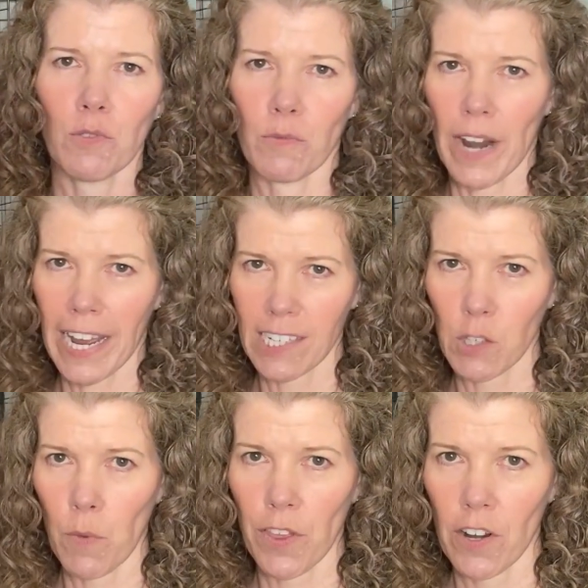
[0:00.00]
rags
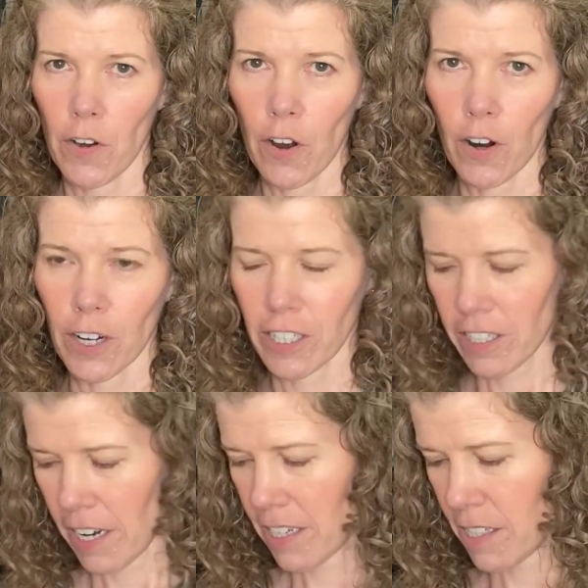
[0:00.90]
with an R
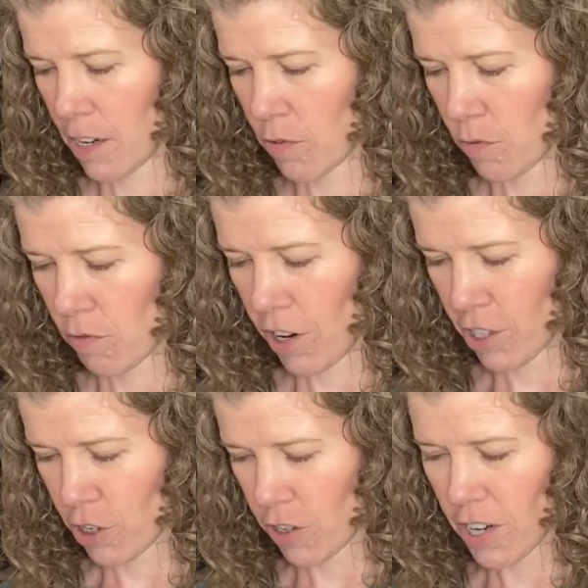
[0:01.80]
as in
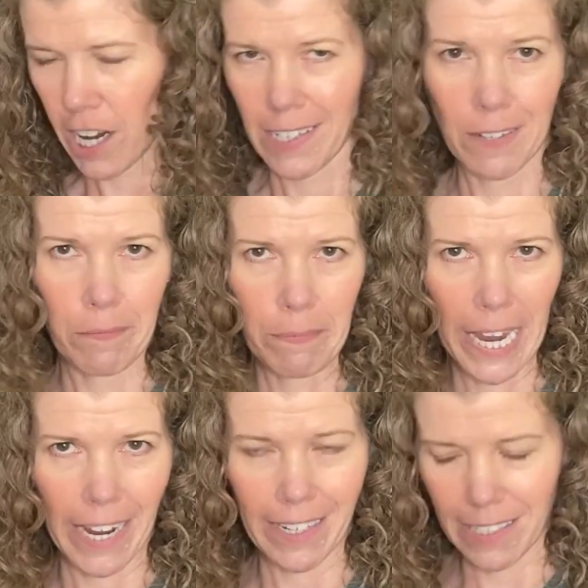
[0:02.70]
Roger, not
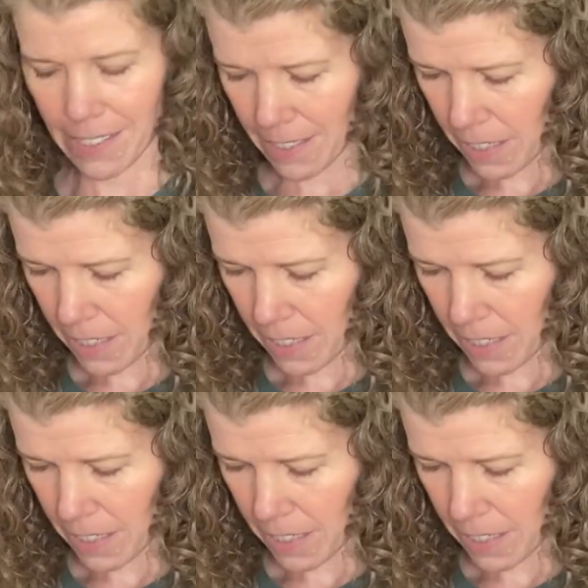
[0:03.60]
bags.